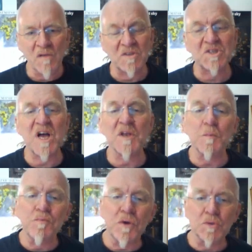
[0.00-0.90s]

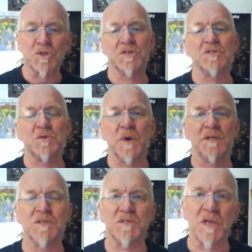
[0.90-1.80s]
Sun approaching
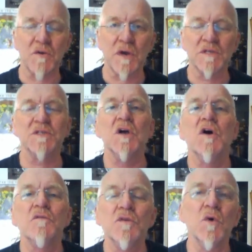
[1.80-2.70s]
square to Ceres,
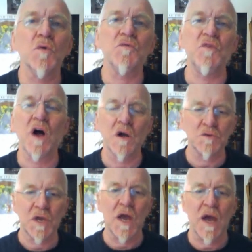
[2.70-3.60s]
the North
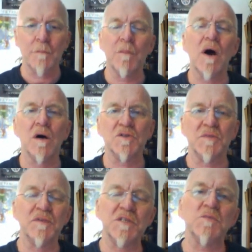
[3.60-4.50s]
Node, and Mars.
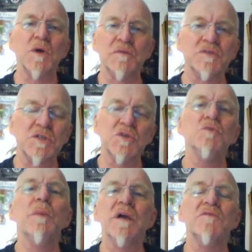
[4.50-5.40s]
And this is one of the
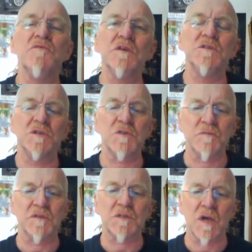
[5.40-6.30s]
two main features
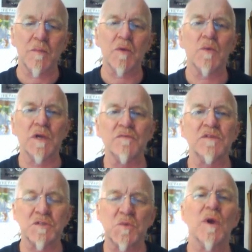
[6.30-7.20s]
of this coming week.
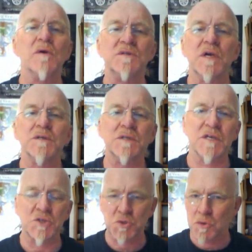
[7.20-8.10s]
This square is going to
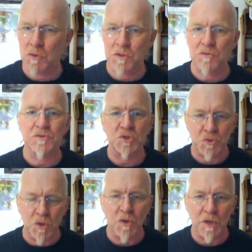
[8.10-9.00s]
get stronger and
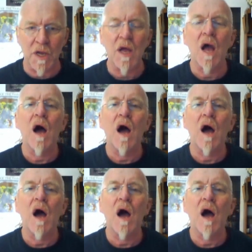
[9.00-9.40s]
stronger.